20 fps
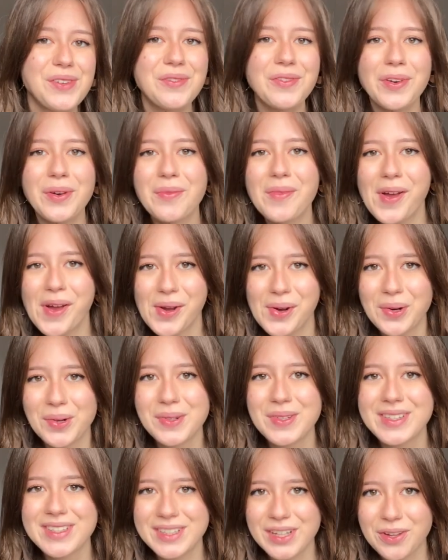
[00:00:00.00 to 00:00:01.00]
for my
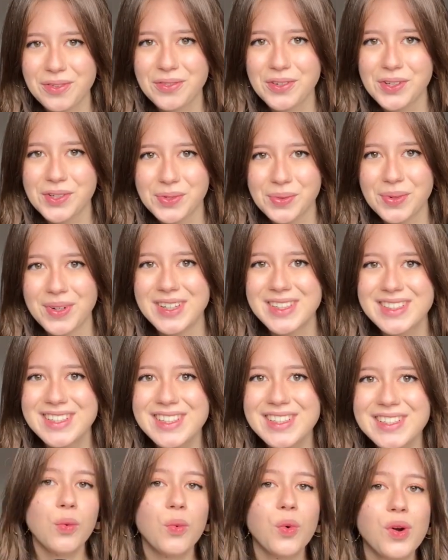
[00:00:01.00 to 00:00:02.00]
own selfish
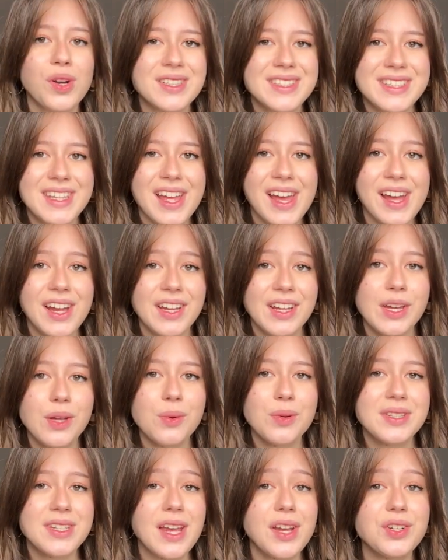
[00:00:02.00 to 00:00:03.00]
reasons was that he
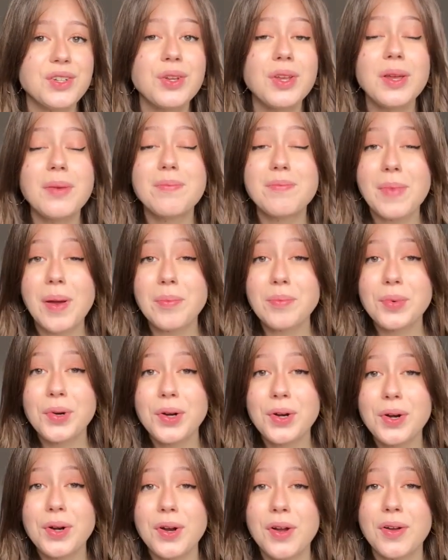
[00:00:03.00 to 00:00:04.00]
was actually a
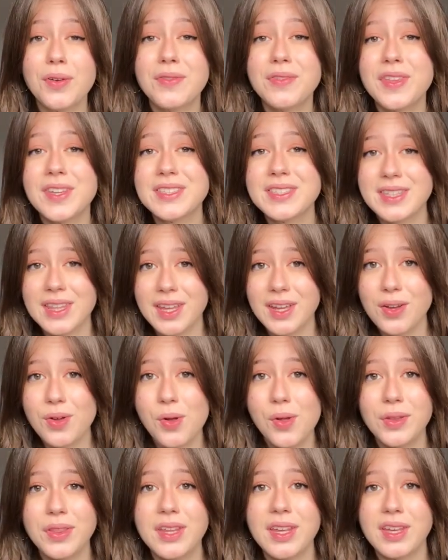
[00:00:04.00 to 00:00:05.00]
member of this thing
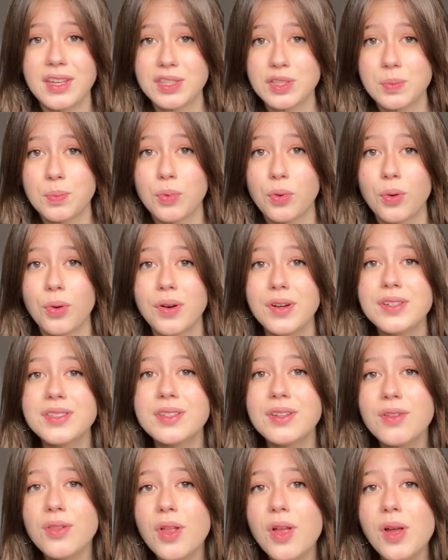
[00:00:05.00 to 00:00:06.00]
called the Explorers
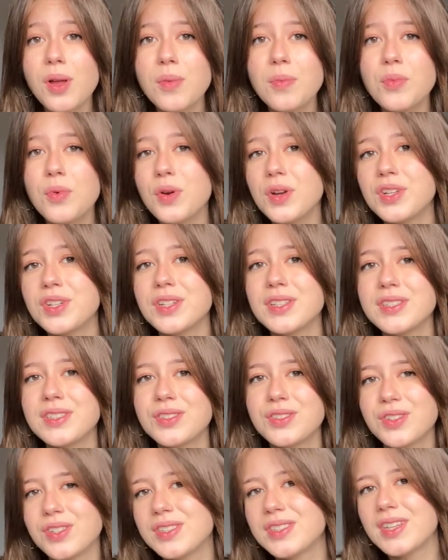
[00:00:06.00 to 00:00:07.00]
Club, which
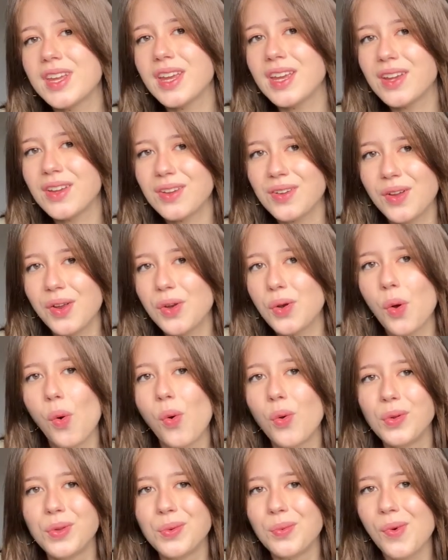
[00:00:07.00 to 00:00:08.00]
is just like an
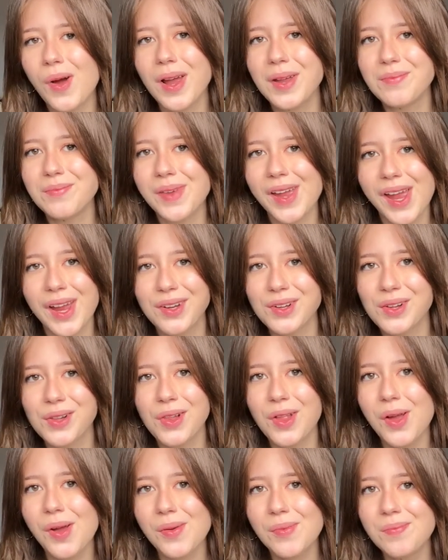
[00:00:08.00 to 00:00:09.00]
old white man
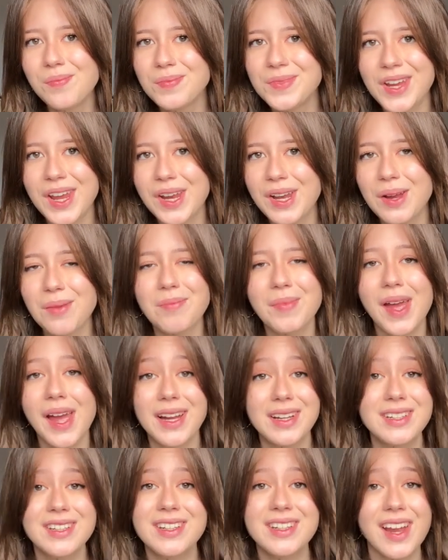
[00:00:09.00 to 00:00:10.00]
club dating
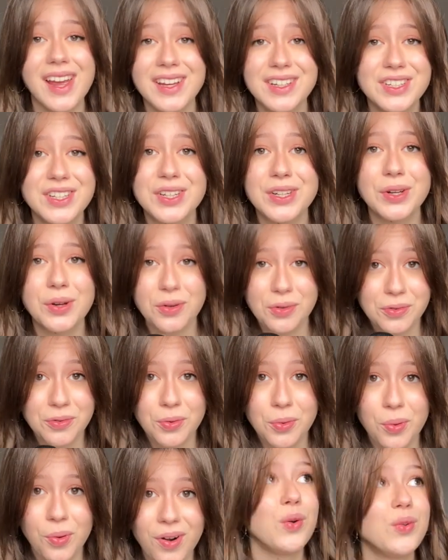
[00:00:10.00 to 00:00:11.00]
back to
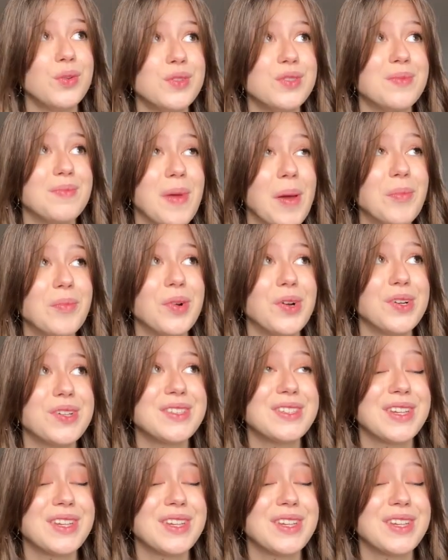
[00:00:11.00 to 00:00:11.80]
1904, whose members